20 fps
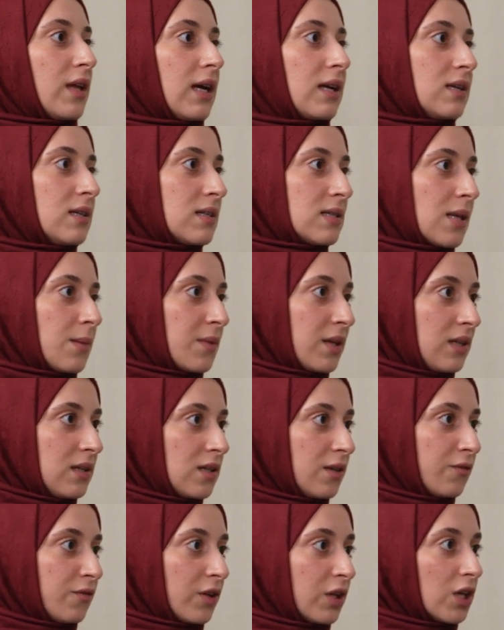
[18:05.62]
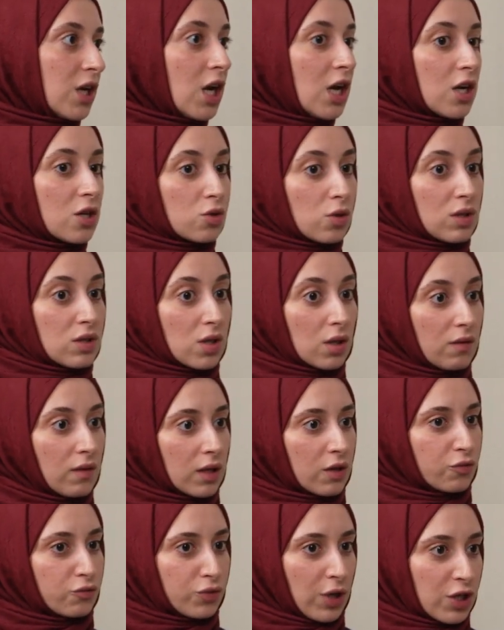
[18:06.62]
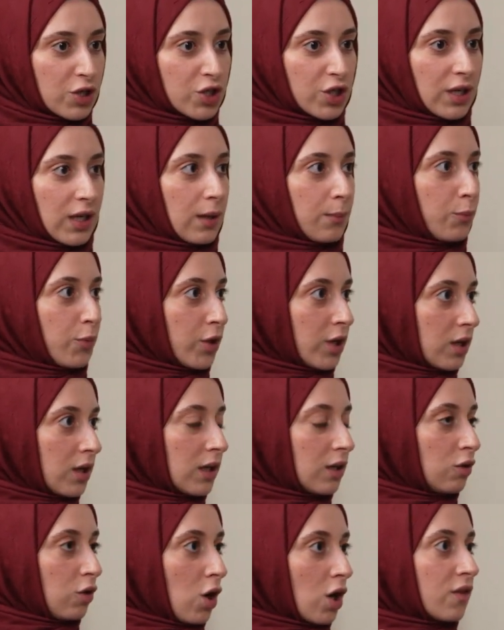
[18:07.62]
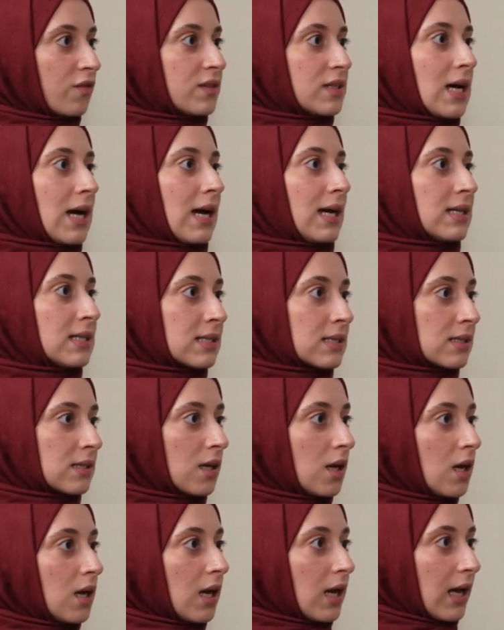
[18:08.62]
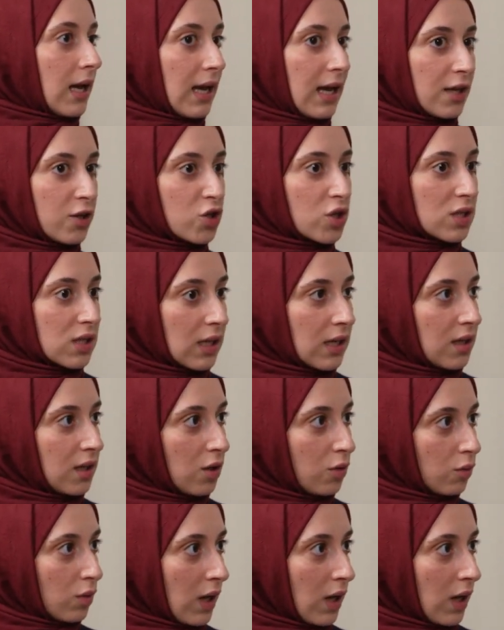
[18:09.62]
of that is something different. So instead of like rushing and putting a lot of tasks and just like,